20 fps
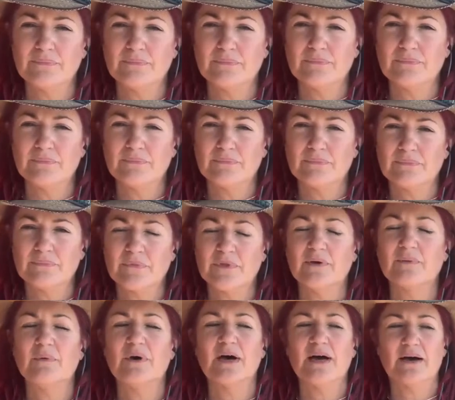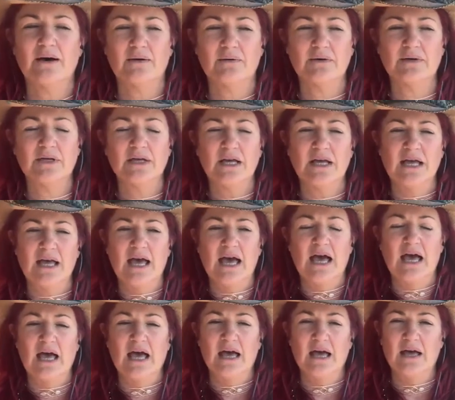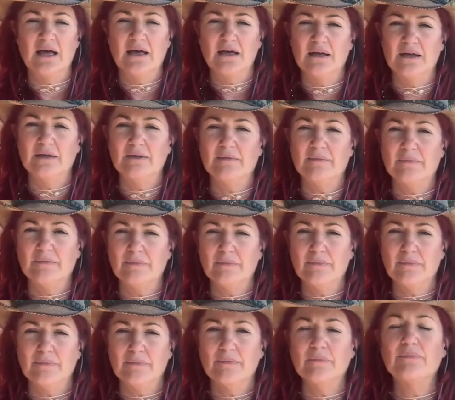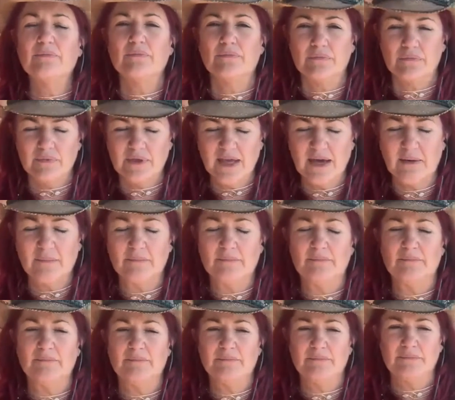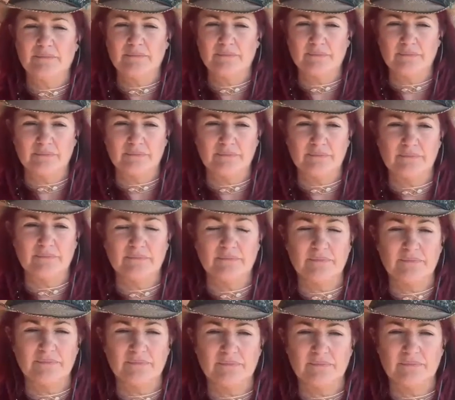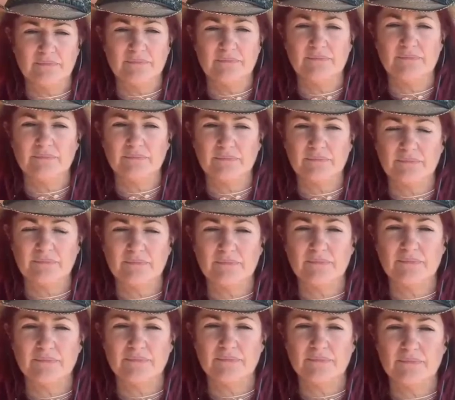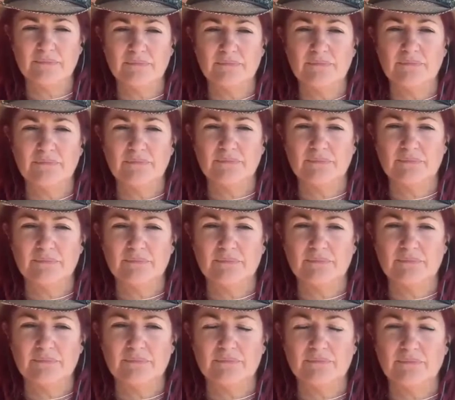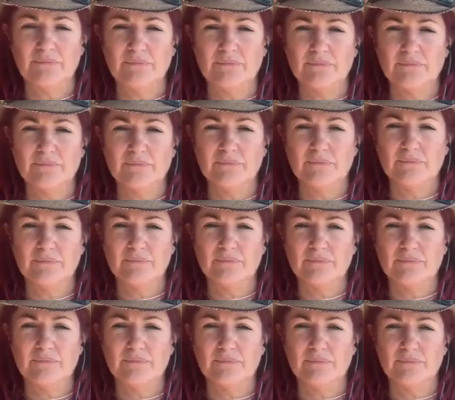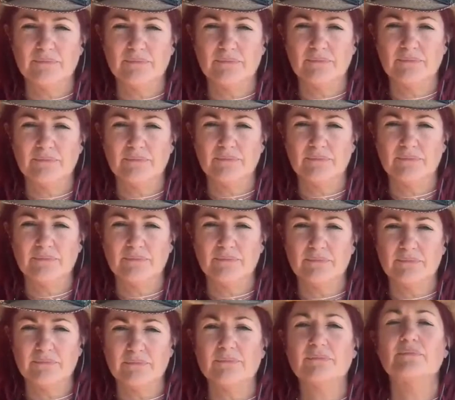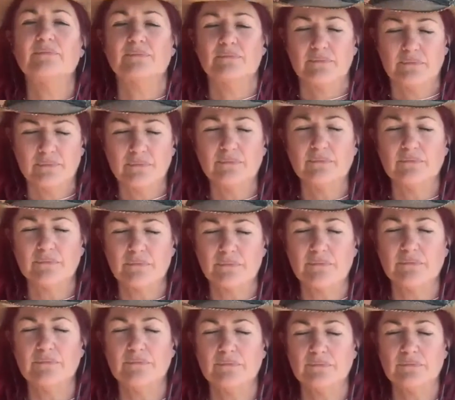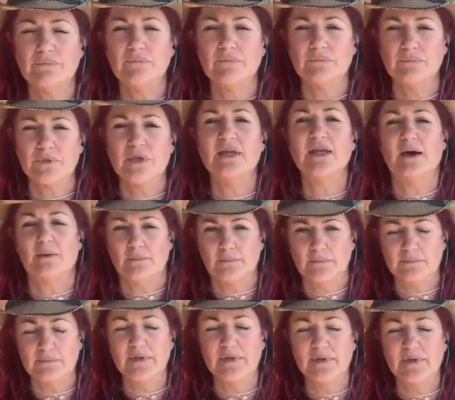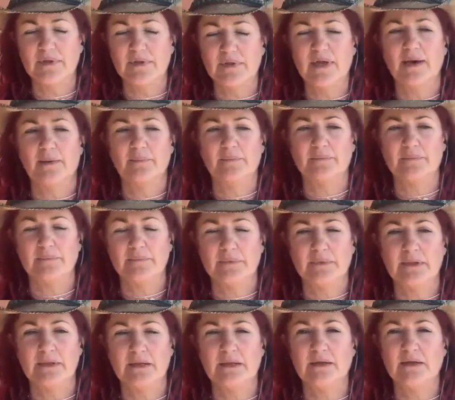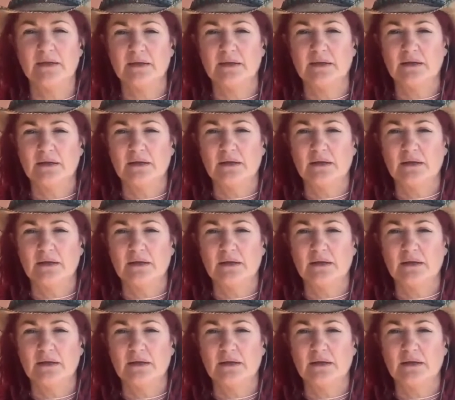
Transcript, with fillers: So, I mean, it wow. was sudden. He did have some yeah. illness but not anything that would, you know, take his life at the moment. But yeah, it was his heart that just gave out.